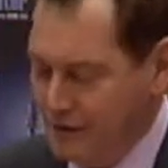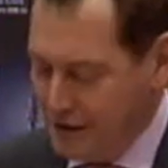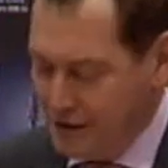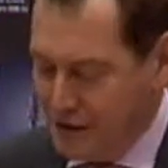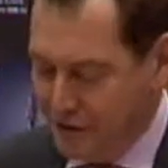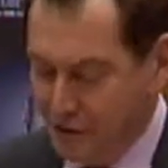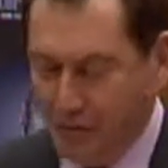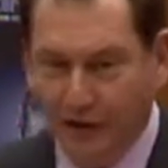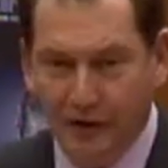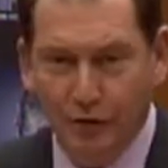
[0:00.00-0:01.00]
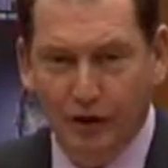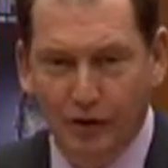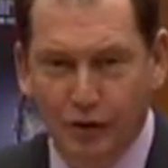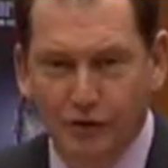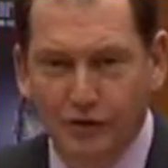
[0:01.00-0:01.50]
And he replied,
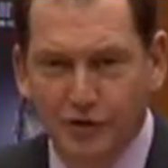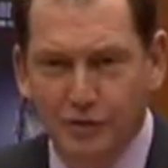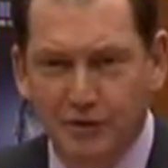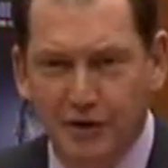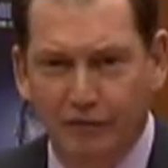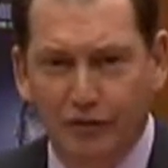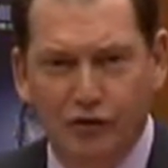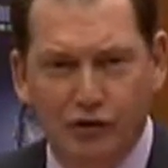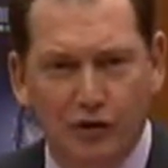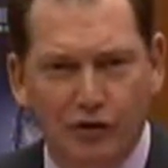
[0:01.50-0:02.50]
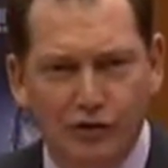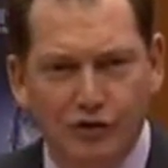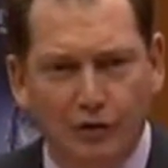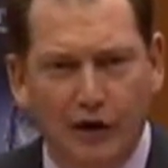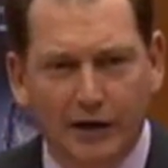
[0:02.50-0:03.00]
"Well, you can speak for as long as
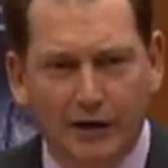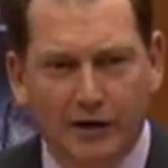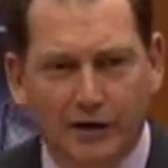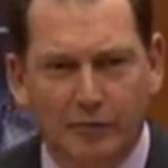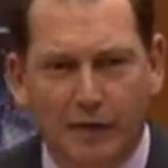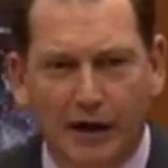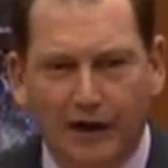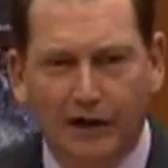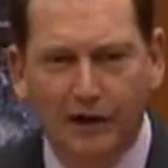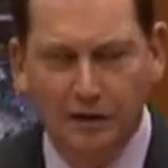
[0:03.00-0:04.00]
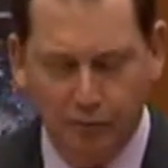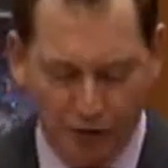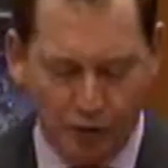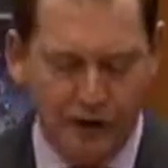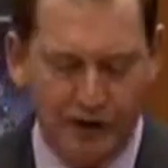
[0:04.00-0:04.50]
you like, young man,
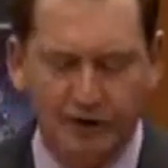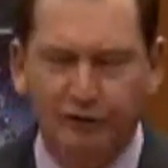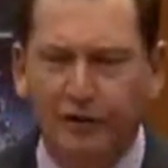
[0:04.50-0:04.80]
but we leave